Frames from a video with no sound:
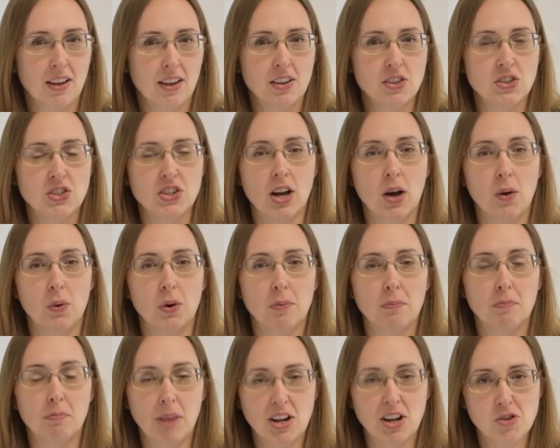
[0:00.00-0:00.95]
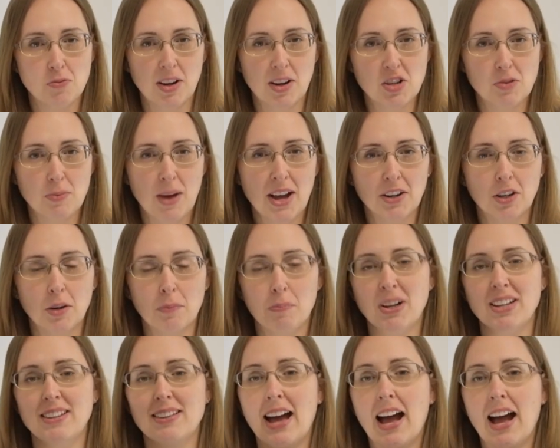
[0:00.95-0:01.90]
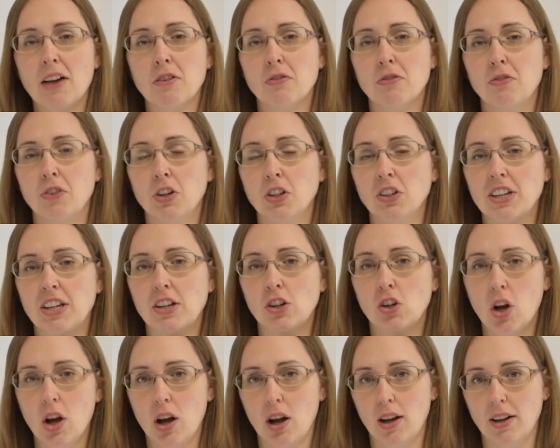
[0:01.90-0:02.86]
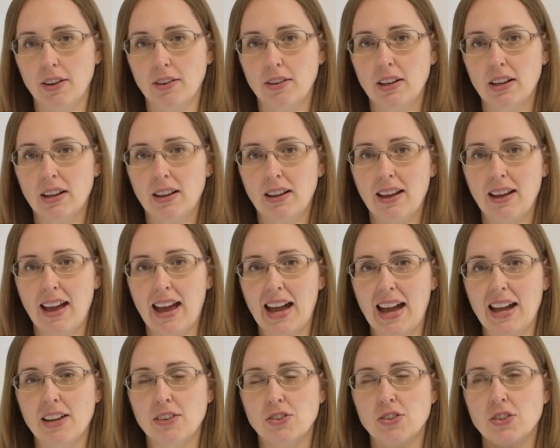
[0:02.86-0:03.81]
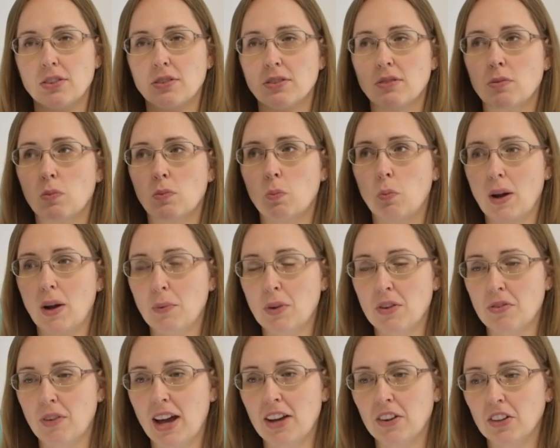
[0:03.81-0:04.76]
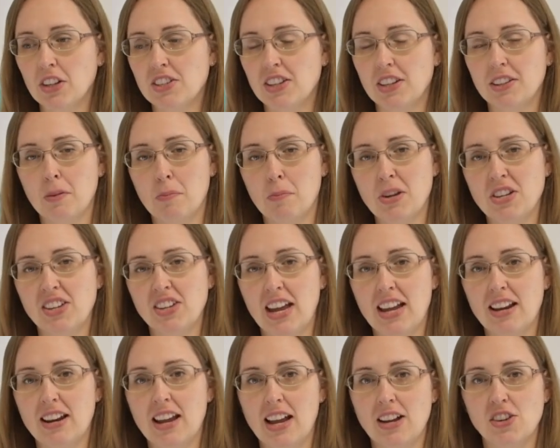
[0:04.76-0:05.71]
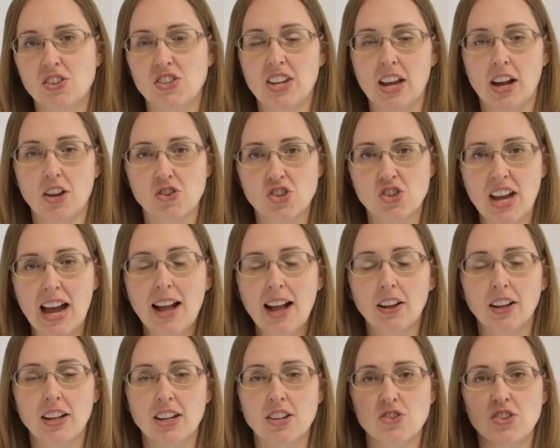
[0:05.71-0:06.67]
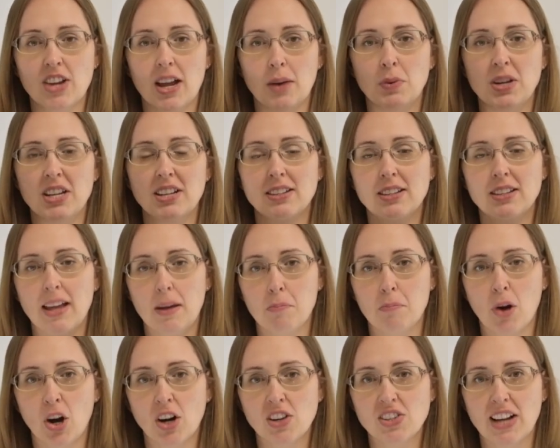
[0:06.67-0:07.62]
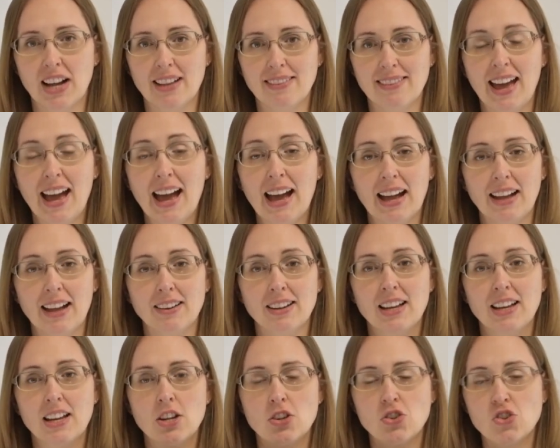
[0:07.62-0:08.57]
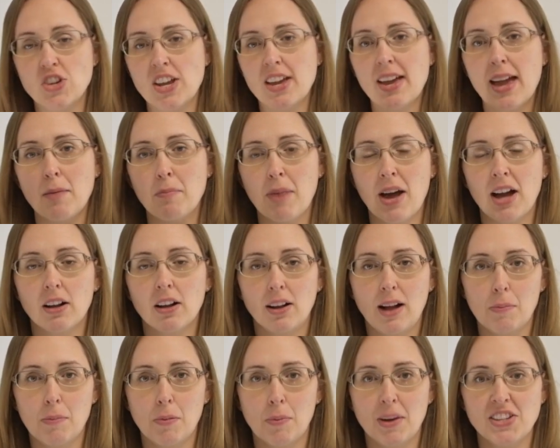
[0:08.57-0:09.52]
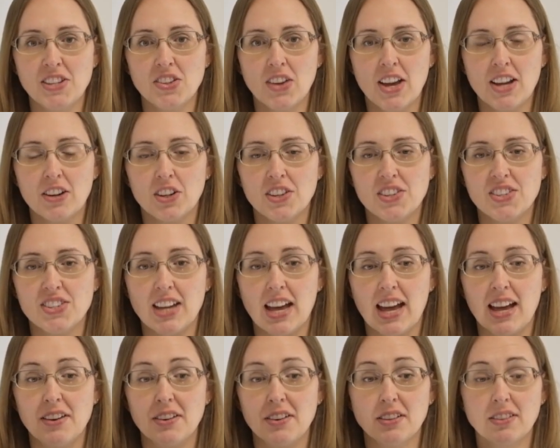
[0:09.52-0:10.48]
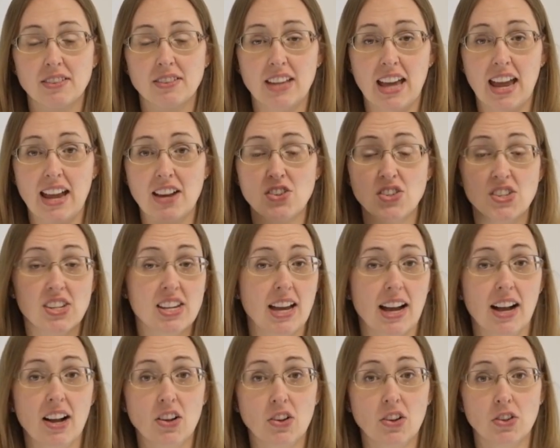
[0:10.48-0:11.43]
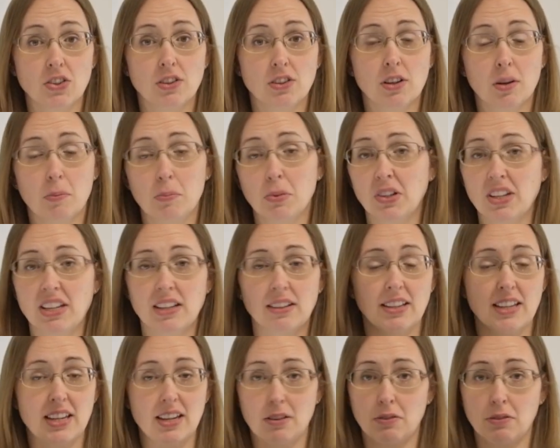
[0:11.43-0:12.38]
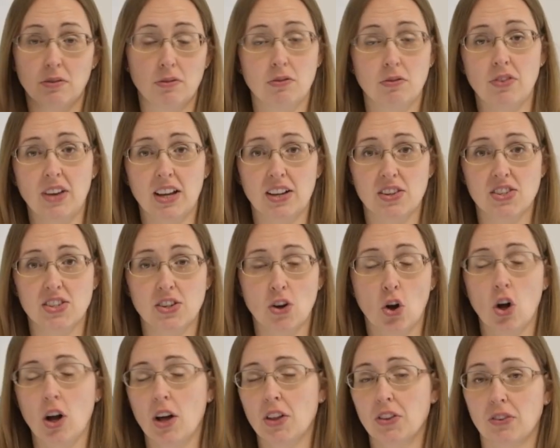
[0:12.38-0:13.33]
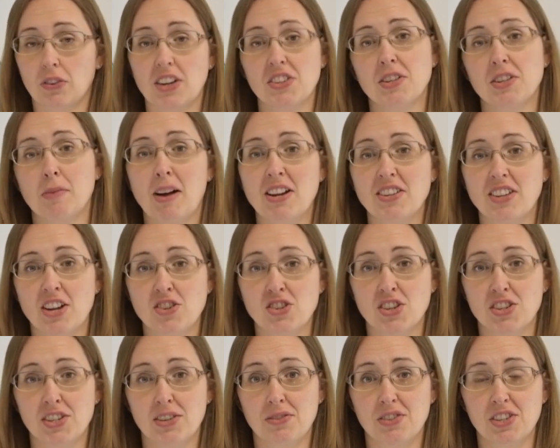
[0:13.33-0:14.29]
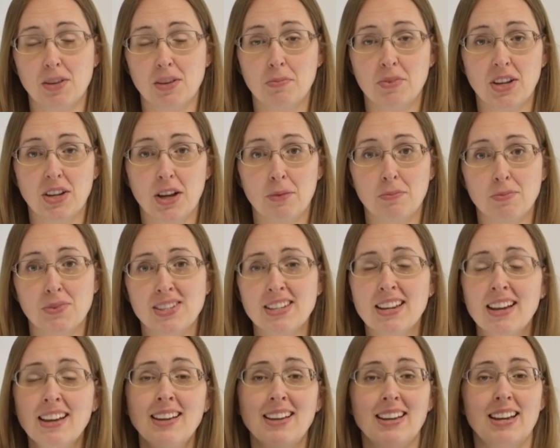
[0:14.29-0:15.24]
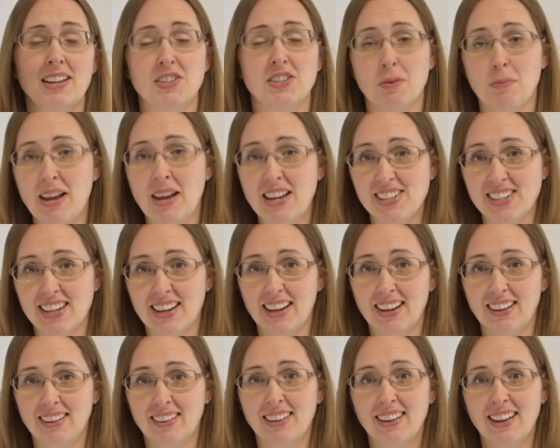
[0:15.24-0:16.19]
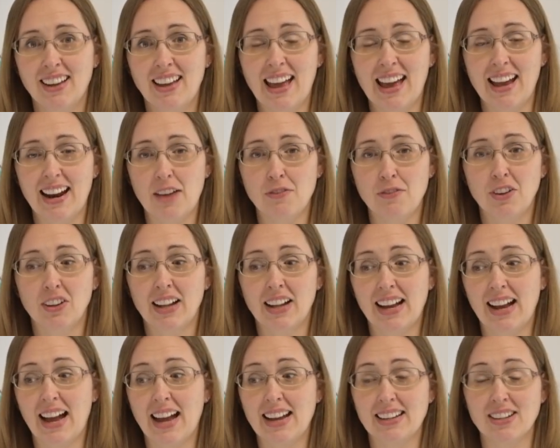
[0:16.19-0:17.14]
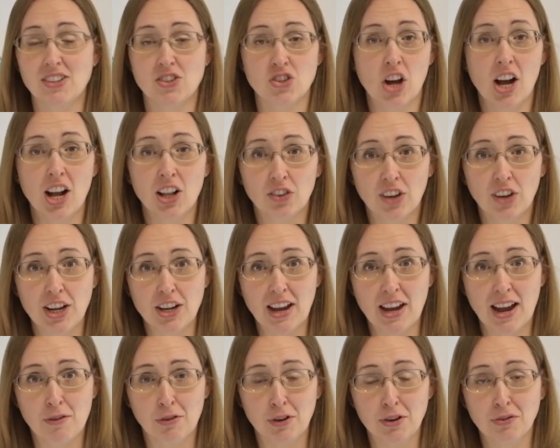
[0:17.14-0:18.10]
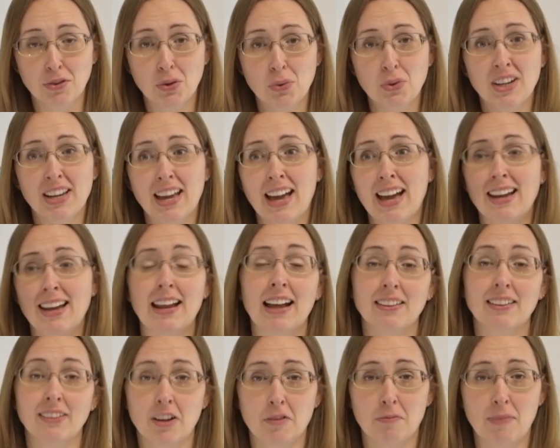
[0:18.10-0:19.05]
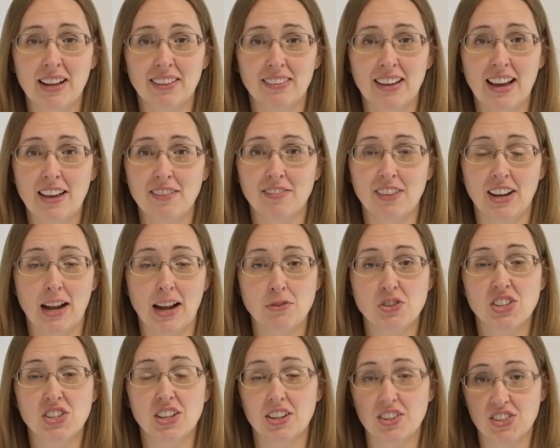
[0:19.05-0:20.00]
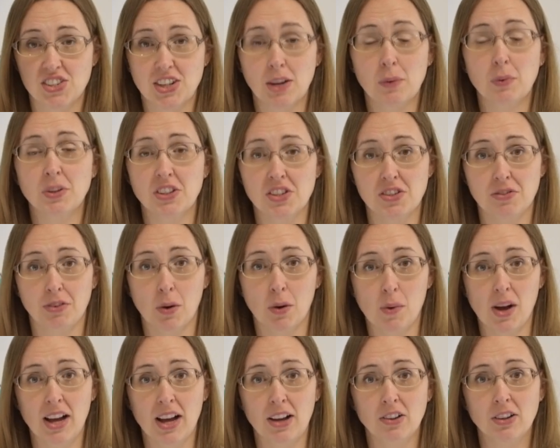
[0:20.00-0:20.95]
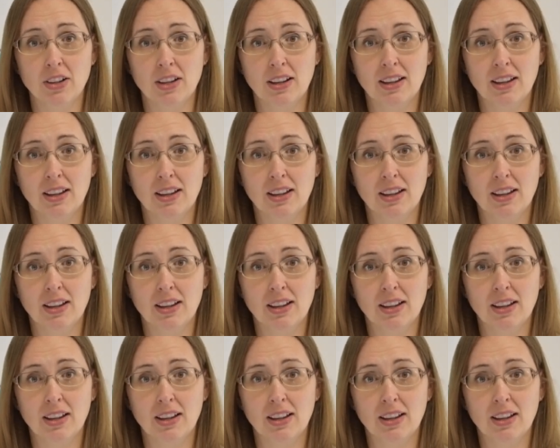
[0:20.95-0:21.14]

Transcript: So much, much better, but not fully gone. And when we finally did the betaine H C L challenge and we embarked on that, she came back a couple months later and said, the H C L completely fixed all the rest of my digestive symptoms. It's amazing. And I feel like I can tolerate every food again and live my life, and I'm just going to stick with this for a while.